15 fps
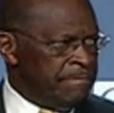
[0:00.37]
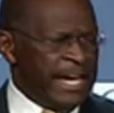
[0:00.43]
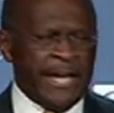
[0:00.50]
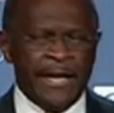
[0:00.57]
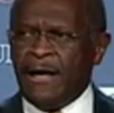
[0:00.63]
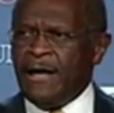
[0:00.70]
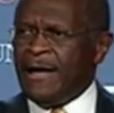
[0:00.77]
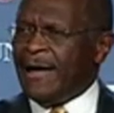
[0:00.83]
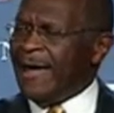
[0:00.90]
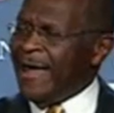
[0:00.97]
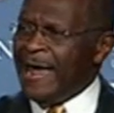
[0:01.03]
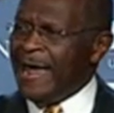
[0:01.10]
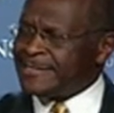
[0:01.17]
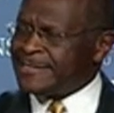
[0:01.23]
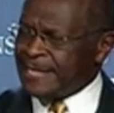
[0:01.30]
They are
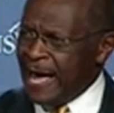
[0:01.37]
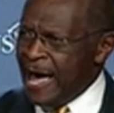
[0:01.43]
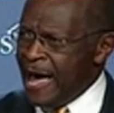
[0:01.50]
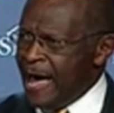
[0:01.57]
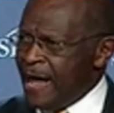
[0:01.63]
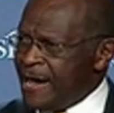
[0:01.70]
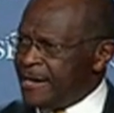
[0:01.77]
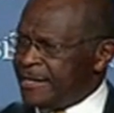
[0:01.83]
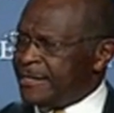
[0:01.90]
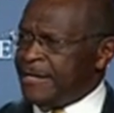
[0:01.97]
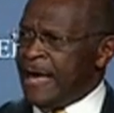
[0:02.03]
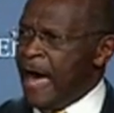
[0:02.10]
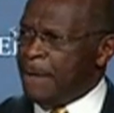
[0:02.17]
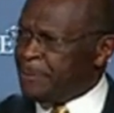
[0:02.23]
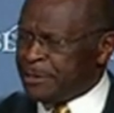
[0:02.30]

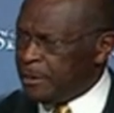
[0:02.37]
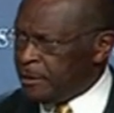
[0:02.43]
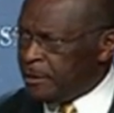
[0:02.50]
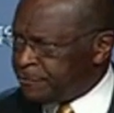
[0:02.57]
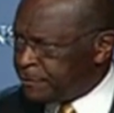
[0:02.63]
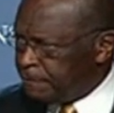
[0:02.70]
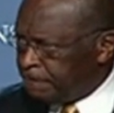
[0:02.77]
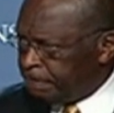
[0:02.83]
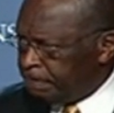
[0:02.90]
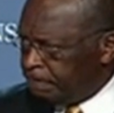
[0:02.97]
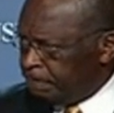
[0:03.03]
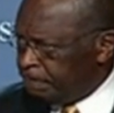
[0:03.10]
anti-capitalism.